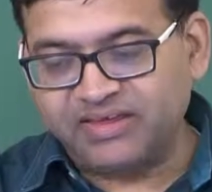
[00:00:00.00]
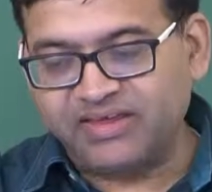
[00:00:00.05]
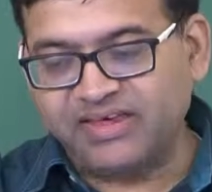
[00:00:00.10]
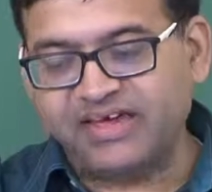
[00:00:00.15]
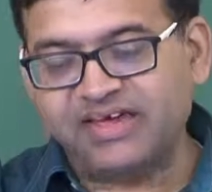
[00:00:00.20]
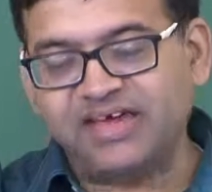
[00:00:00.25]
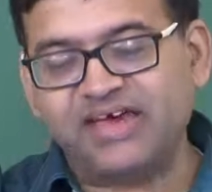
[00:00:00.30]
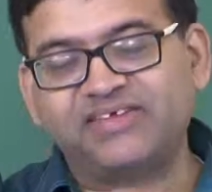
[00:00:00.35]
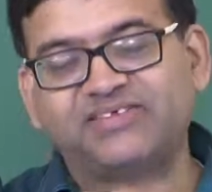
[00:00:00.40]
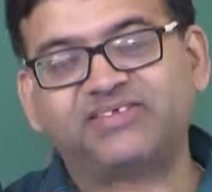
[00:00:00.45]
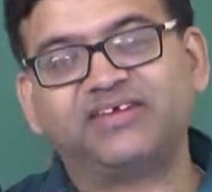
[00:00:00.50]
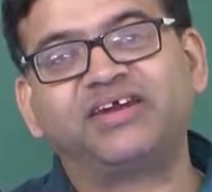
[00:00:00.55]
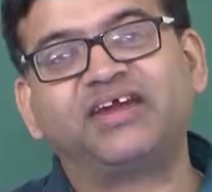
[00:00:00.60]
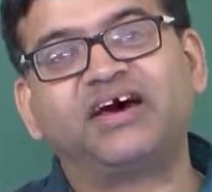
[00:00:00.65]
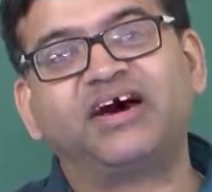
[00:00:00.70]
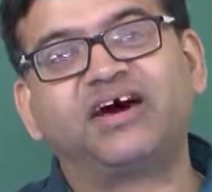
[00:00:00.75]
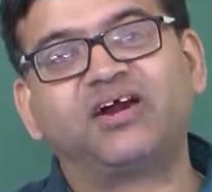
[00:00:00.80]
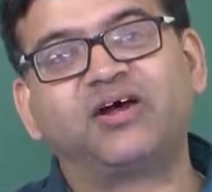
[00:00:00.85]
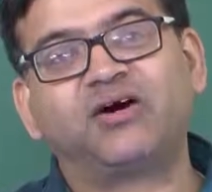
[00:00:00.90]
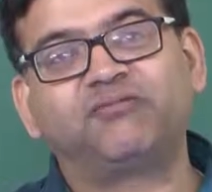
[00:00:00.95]
SNR
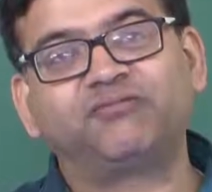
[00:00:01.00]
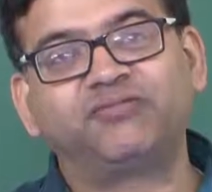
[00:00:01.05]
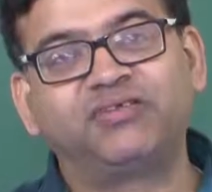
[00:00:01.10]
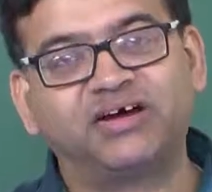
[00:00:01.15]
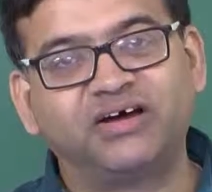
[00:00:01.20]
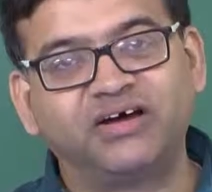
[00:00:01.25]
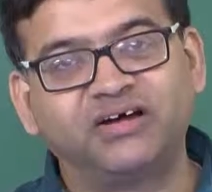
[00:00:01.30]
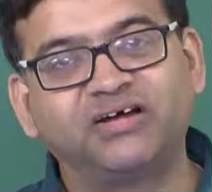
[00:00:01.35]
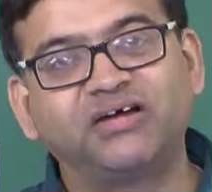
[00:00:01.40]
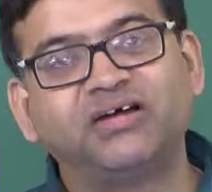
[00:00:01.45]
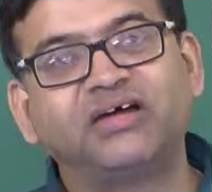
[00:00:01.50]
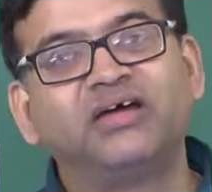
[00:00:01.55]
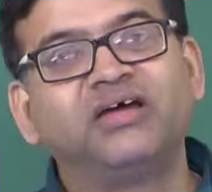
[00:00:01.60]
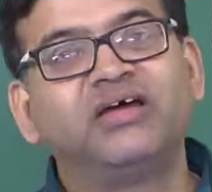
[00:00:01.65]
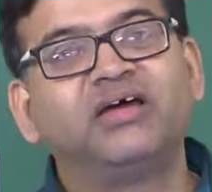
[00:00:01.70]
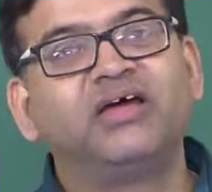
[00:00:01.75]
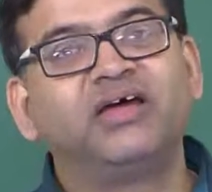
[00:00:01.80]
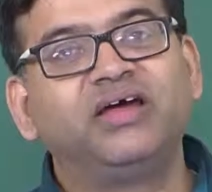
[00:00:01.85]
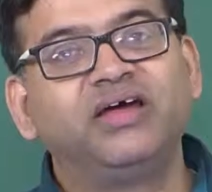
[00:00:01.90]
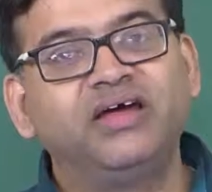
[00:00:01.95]
of the
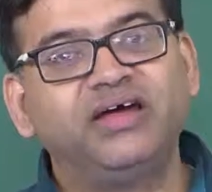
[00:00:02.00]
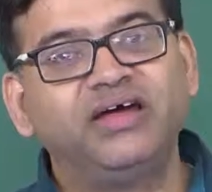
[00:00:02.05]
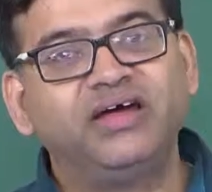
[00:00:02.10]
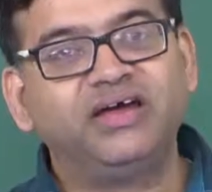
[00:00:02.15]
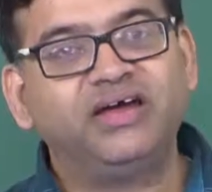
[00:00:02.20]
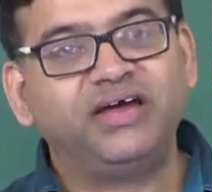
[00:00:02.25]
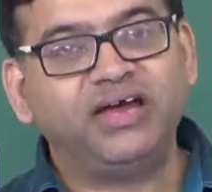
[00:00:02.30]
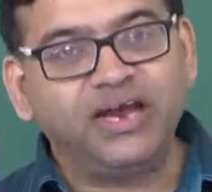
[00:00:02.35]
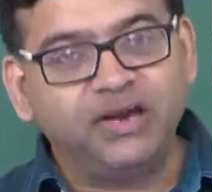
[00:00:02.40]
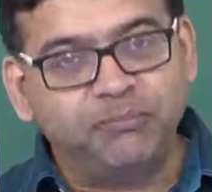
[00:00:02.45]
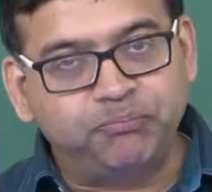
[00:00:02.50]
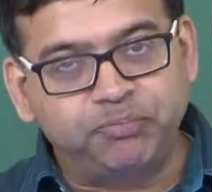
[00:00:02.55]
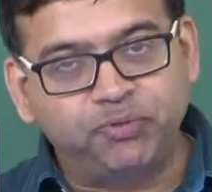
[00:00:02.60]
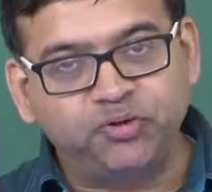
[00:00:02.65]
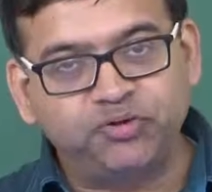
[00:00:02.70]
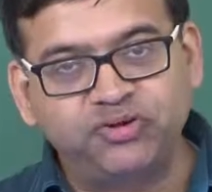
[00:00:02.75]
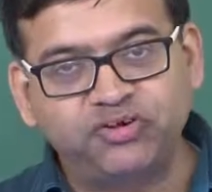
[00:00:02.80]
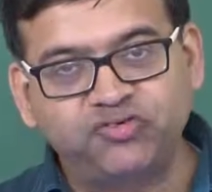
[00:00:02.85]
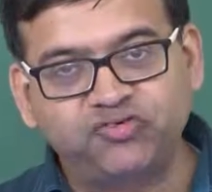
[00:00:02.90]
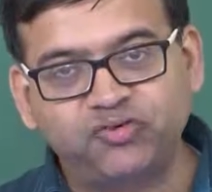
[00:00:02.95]
input
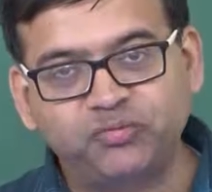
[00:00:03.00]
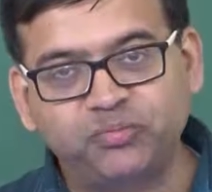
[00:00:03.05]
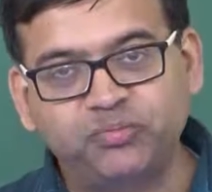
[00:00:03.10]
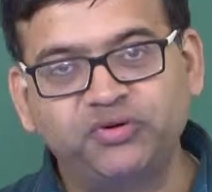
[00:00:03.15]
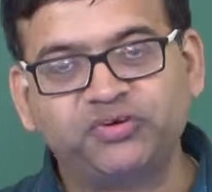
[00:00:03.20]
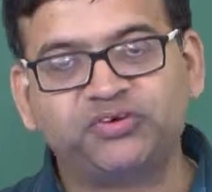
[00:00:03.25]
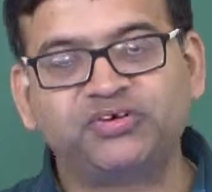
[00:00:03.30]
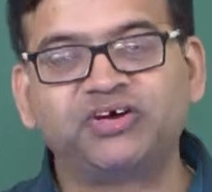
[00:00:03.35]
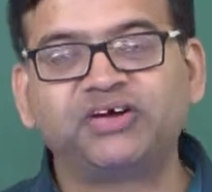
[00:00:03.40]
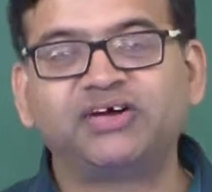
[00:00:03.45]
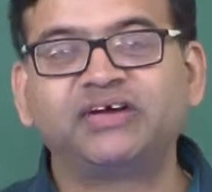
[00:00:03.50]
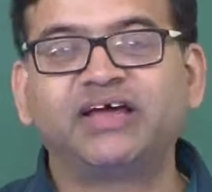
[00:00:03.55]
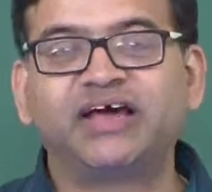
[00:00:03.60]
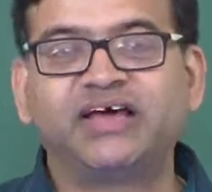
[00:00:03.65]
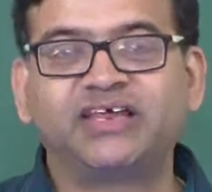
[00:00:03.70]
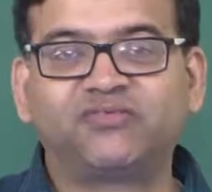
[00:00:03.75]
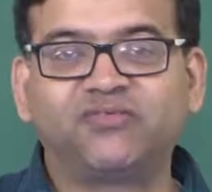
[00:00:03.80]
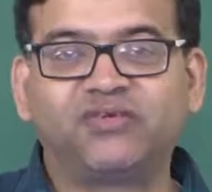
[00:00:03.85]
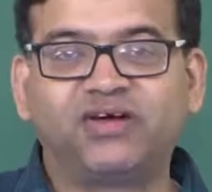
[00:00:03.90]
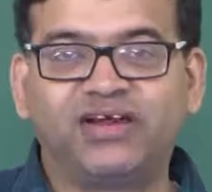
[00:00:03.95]
distribution as
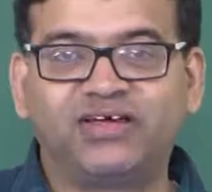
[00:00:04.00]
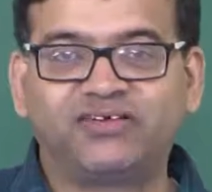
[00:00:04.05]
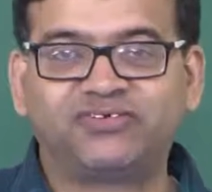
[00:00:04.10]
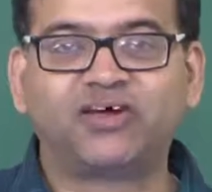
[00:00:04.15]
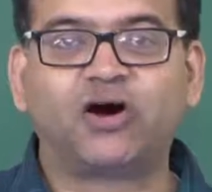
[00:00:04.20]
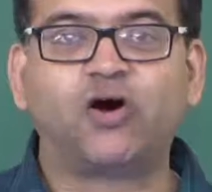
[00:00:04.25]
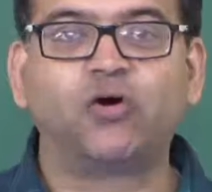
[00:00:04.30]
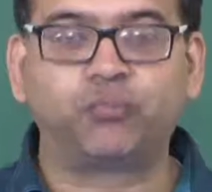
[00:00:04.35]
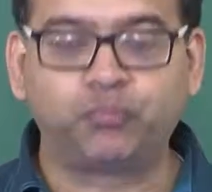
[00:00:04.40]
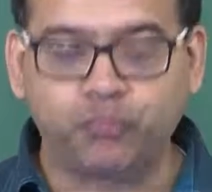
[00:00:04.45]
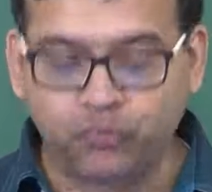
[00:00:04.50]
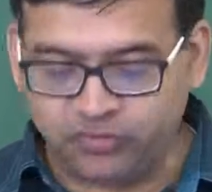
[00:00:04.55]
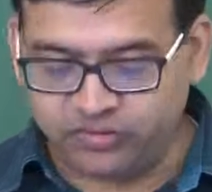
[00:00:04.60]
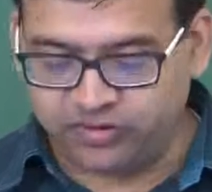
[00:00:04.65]
well as the output